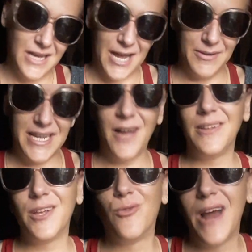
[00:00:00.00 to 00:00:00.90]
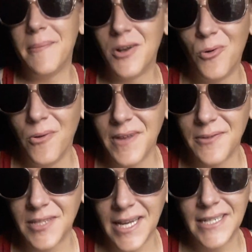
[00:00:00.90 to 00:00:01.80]
I went down a little rabbit hole the
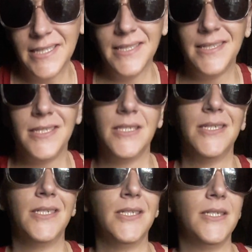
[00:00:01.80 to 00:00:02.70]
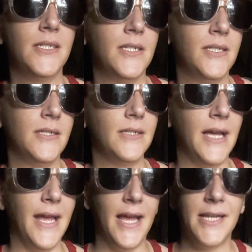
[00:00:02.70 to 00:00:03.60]
other day
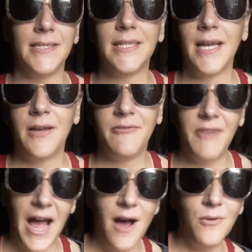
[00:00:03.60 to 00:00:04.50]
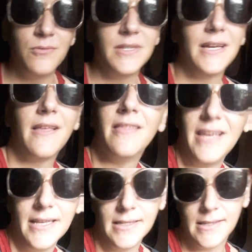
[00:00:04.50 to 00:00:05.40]
and found
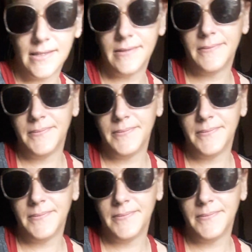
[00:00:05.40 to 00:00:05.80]
these.